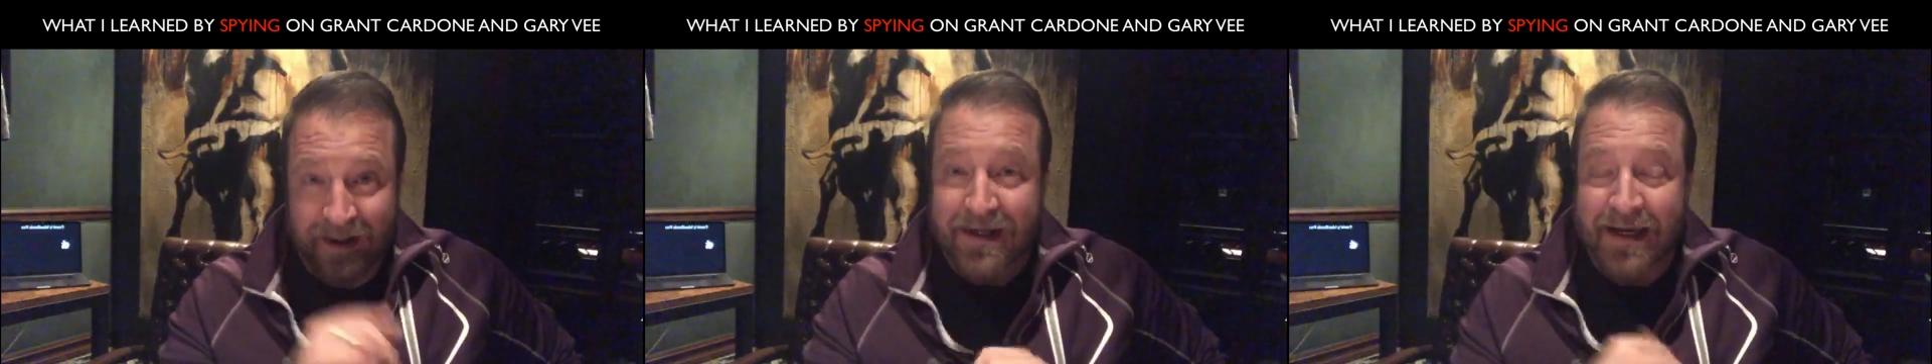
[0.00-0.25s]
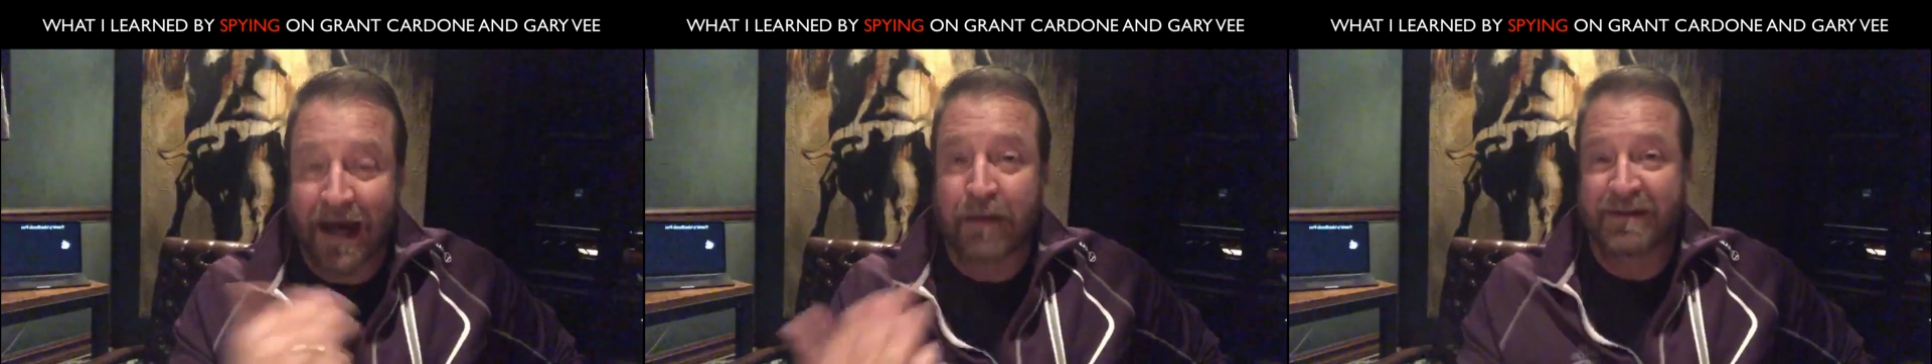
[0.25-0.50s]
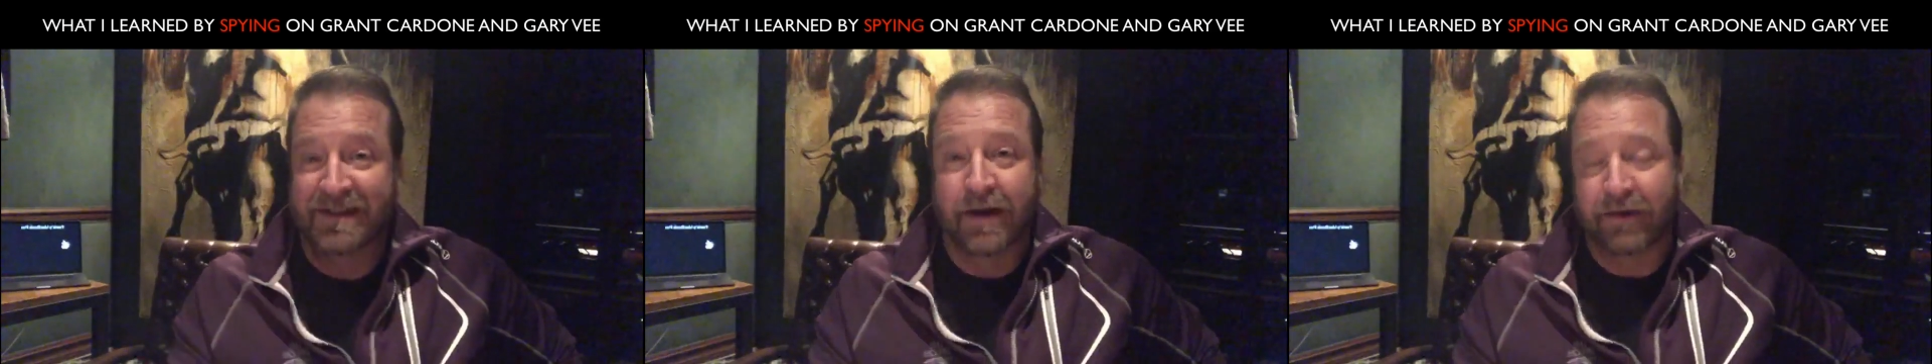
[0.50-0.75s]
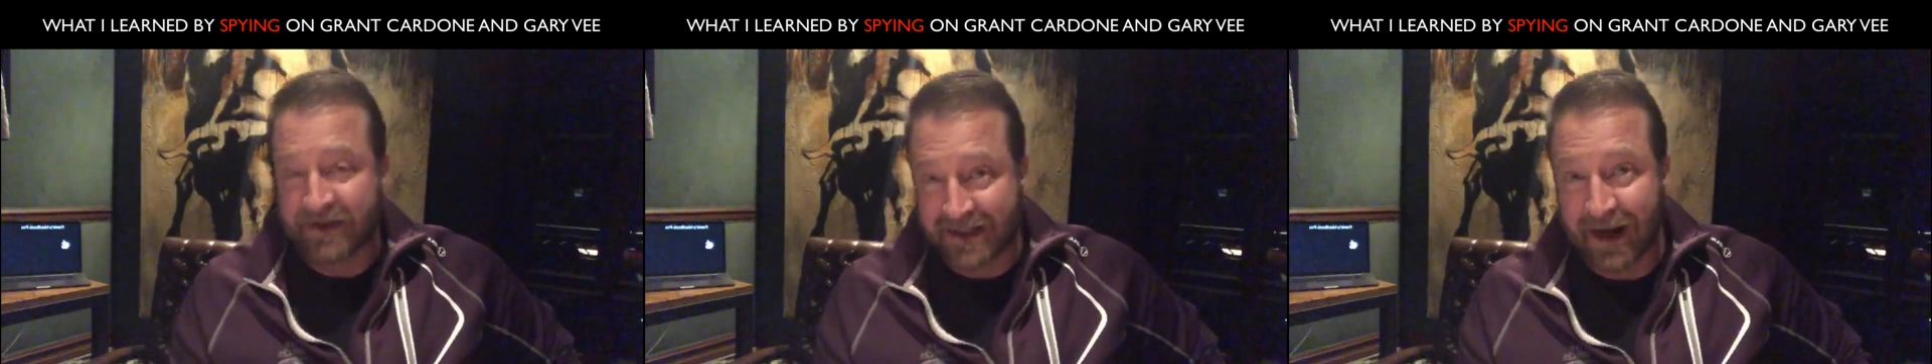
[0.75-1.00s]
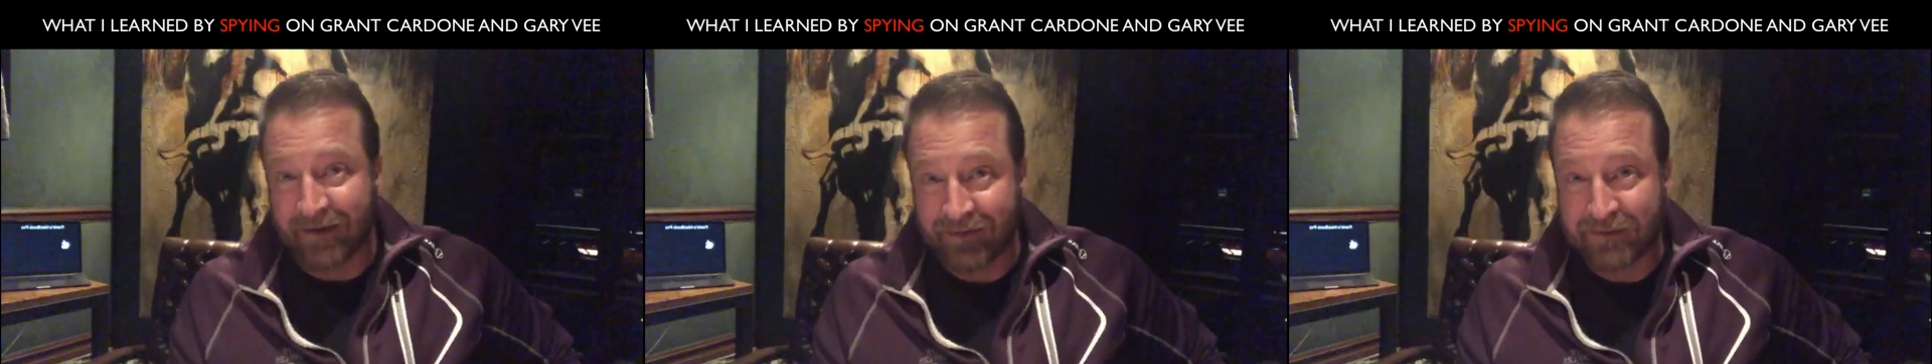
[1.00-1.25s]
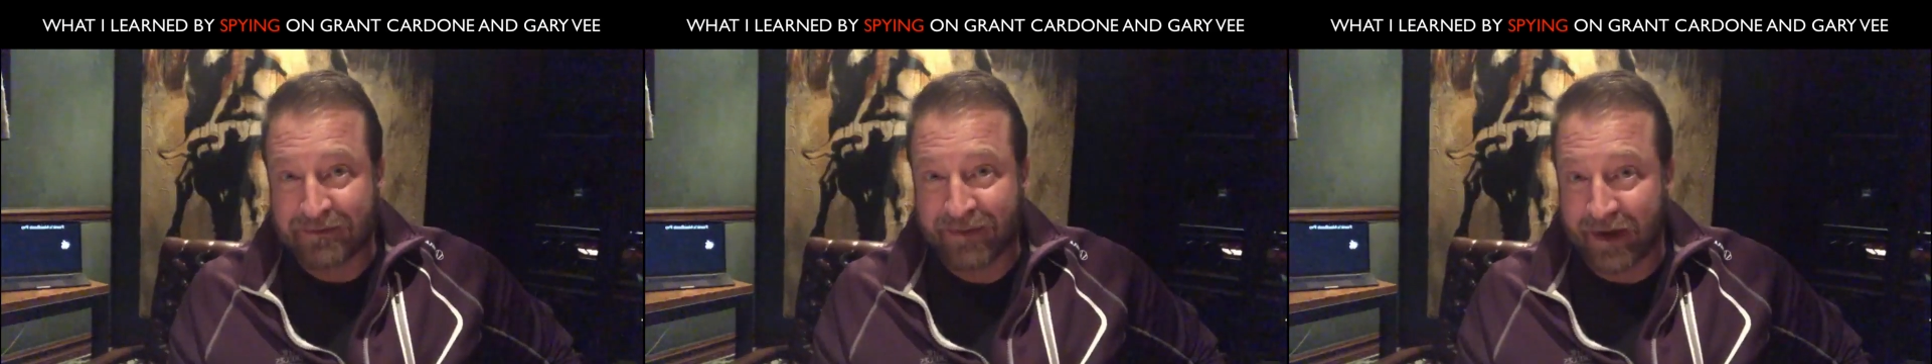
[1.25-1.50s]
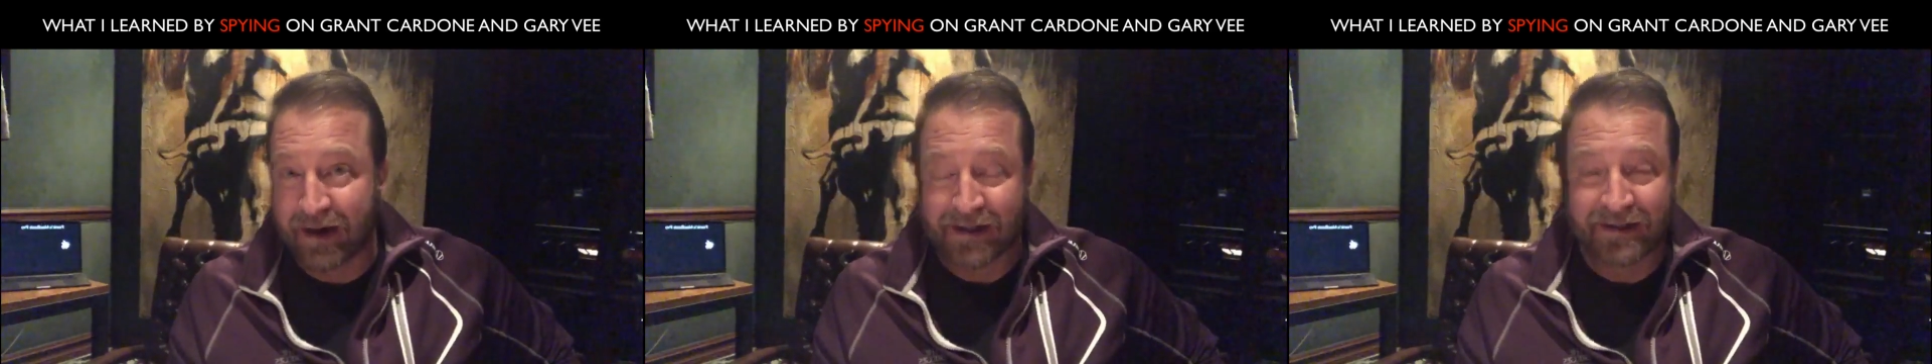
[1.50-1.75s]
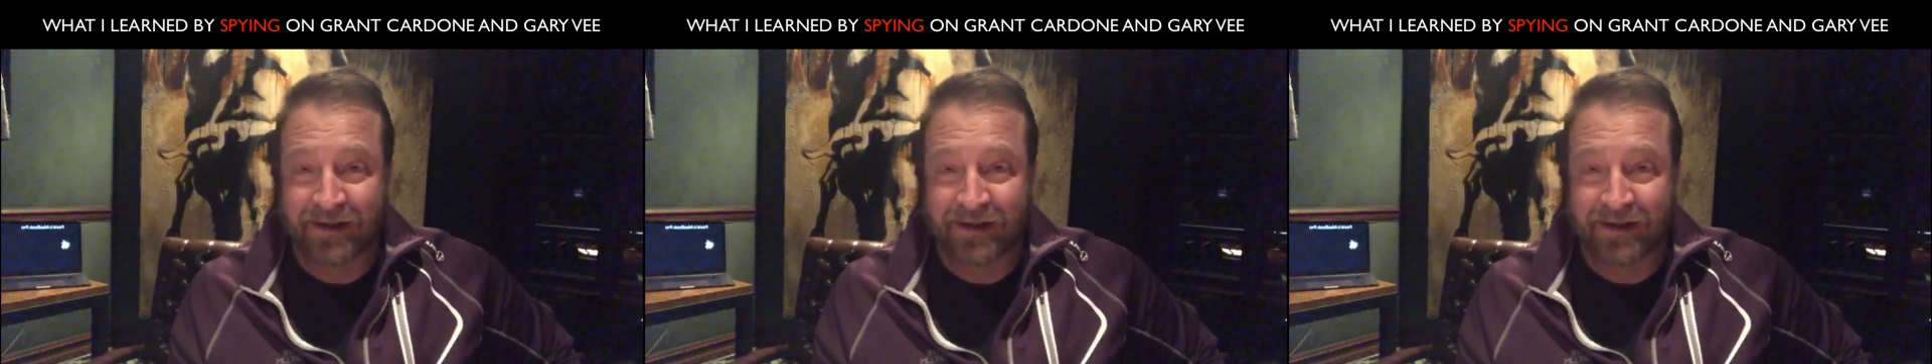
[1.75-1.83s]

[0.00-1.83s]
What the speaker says: You got to be selling stuff. All right.